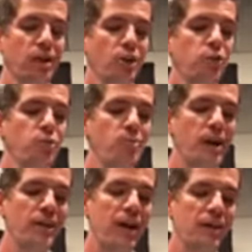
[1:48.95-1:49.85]
through my
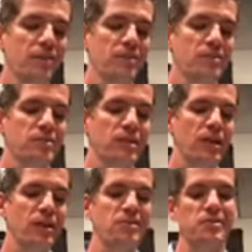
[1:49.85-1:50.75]
lattice, and
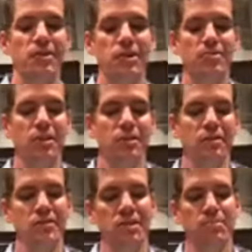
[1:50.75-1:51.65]
I saw among the
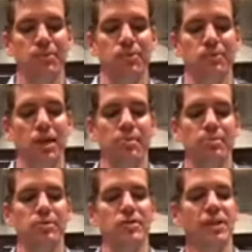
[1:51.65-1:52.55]
simple, I
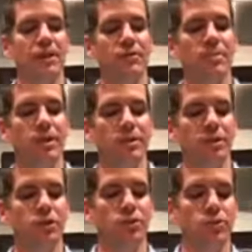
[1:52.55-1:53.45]
perceived among the
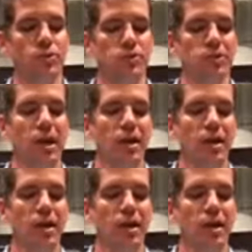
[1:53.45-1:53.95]
youths,